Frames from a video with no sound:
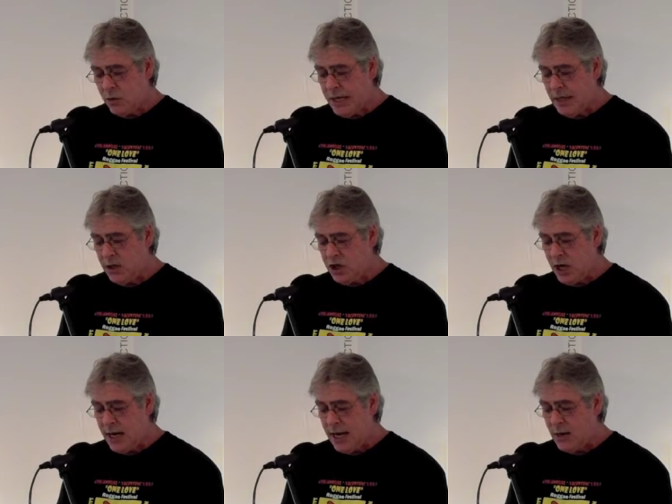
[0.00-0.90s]
treated
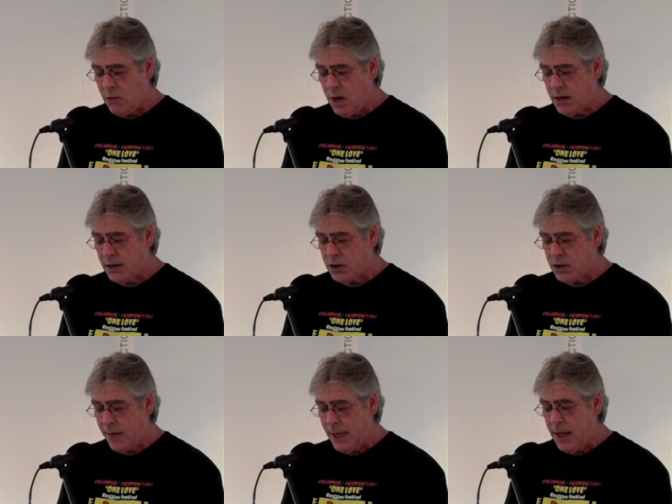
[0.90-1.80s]
shining
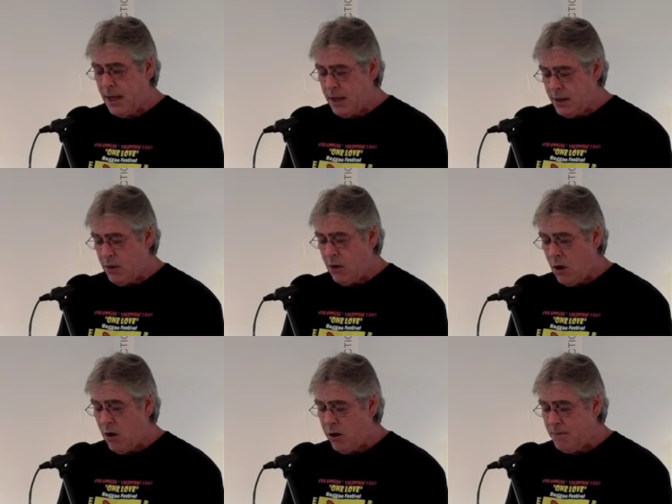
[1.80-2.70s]
rugs, there
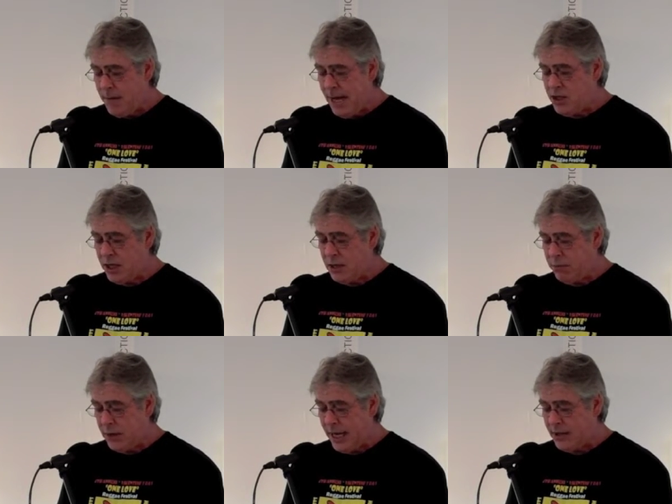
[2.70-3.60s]
are magic
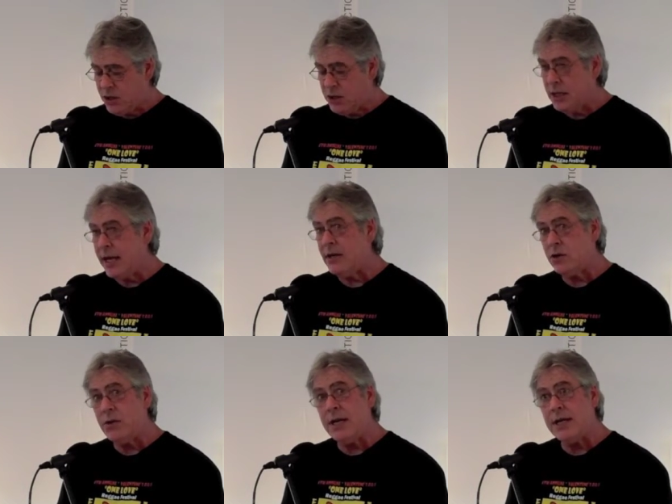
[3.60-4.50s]
plants and
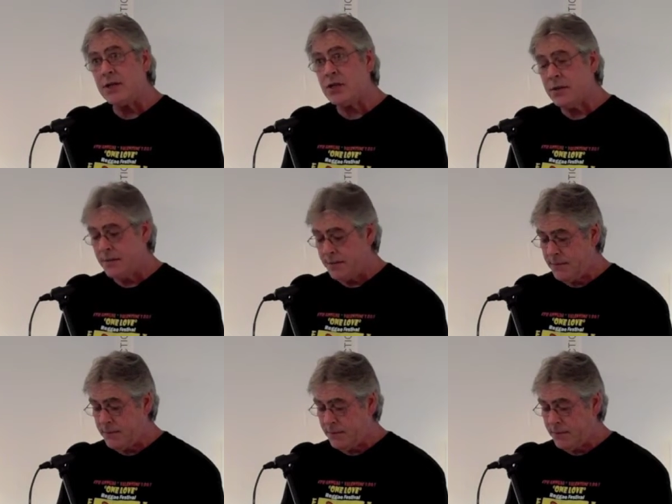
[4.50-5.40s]
trees,
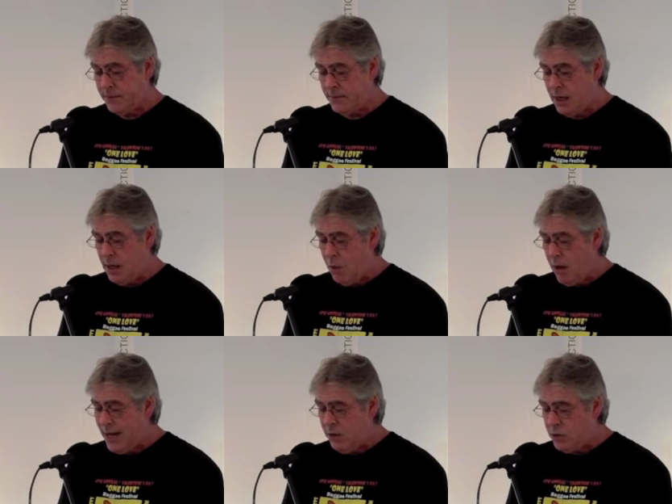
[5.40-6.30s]

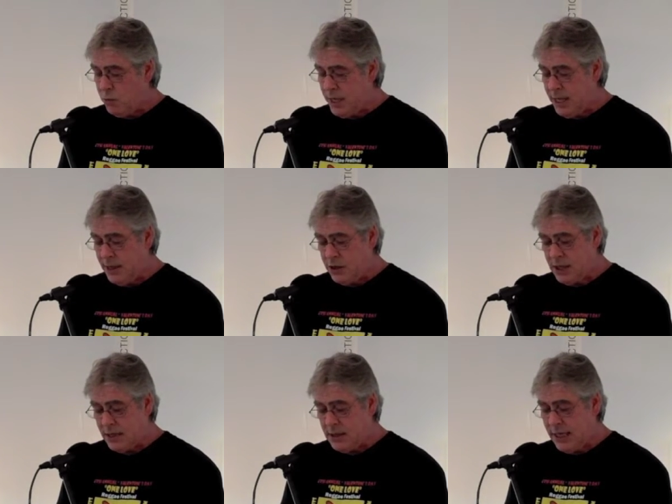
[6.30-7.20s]
wild weeds
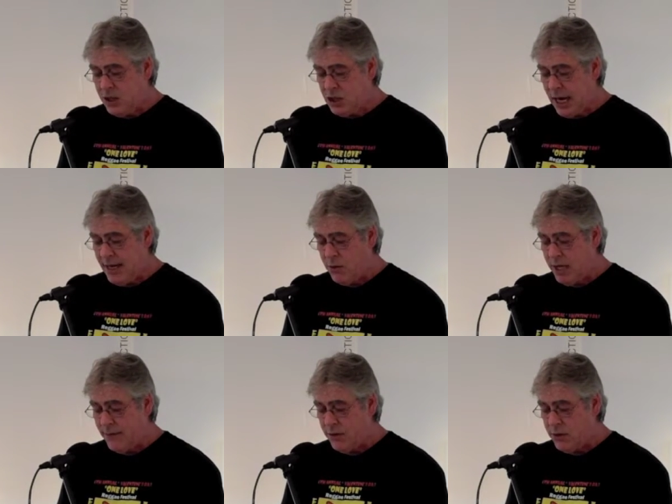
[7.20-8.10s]
that teach
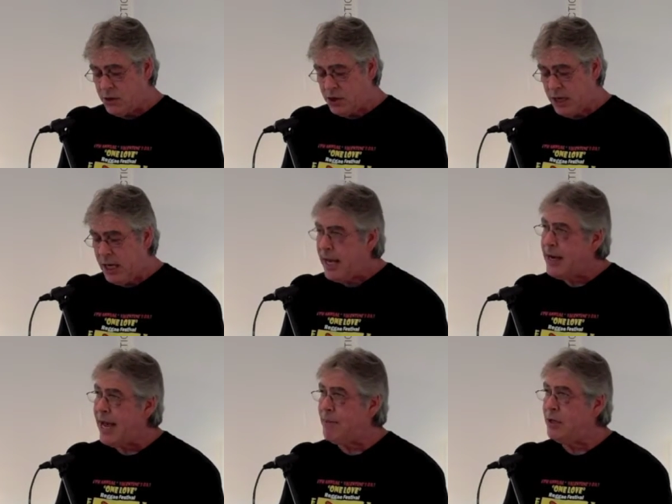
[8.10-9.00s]
coyote verse and
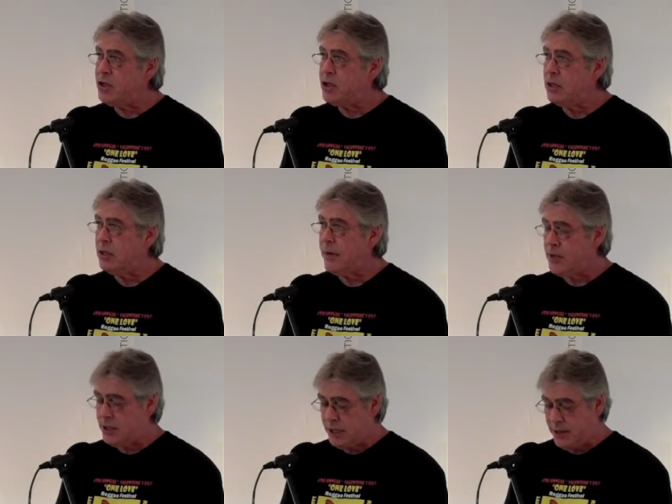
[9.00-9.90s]
habits of
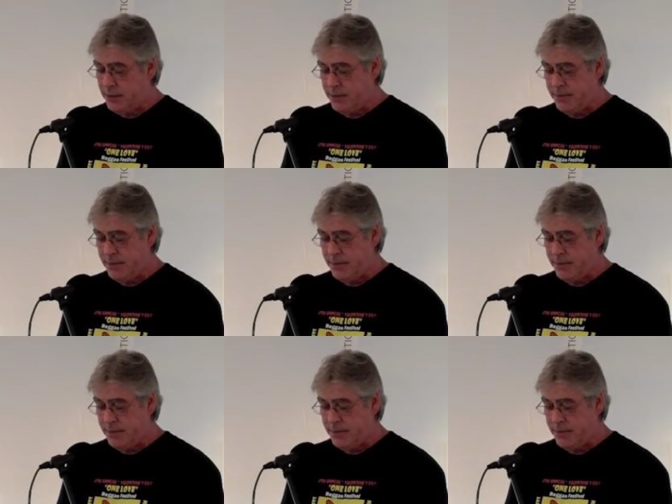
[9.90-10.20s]
the deer.